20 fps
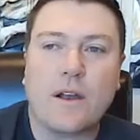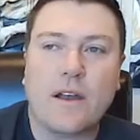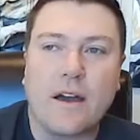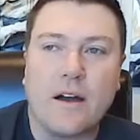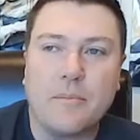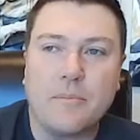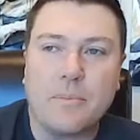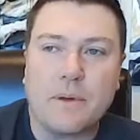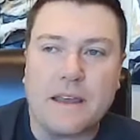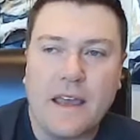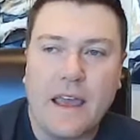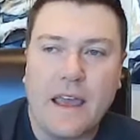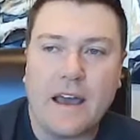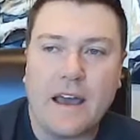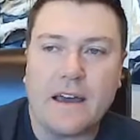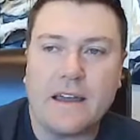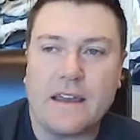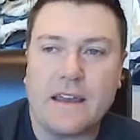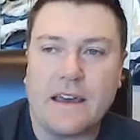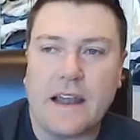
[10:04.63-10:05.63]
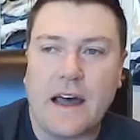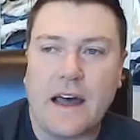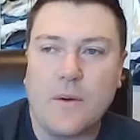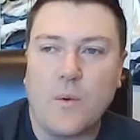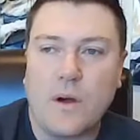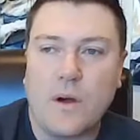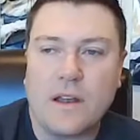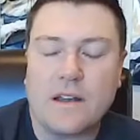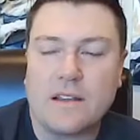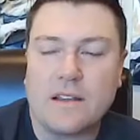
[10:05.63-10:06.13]
company. And, and I
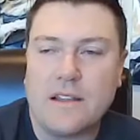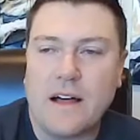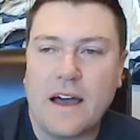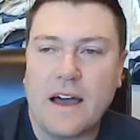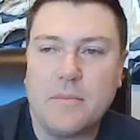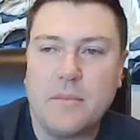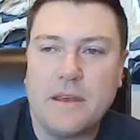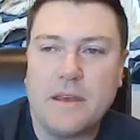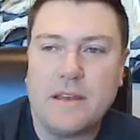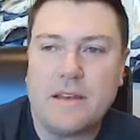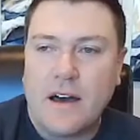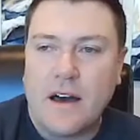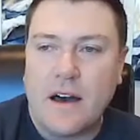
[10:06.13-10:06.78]
wanted alignment.